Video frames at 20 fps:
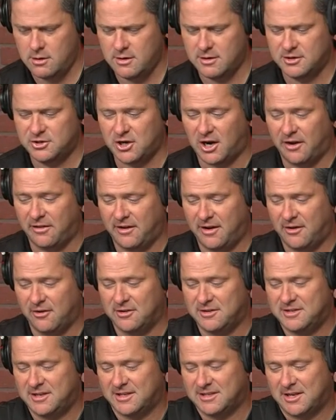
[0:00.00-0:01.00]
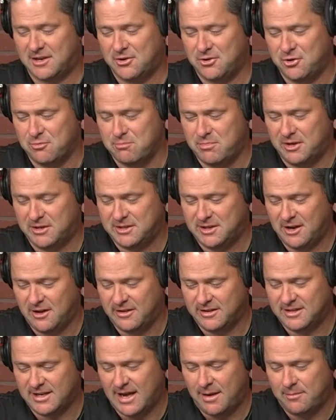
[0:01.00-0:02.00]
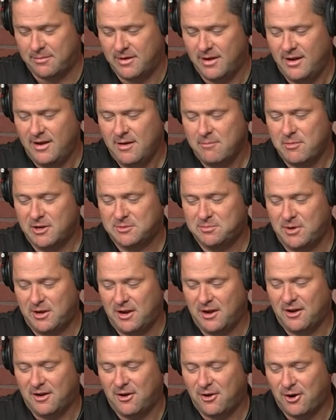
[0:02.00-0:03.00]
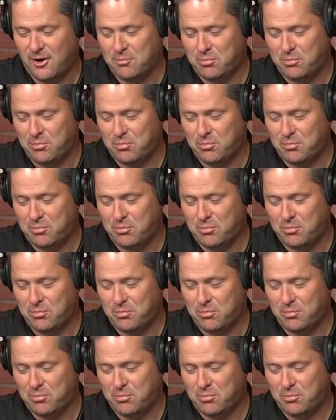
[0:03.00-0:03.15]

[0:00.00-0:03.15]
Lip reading: Jonathan Harris says, I know you're busy all the time. Must be hard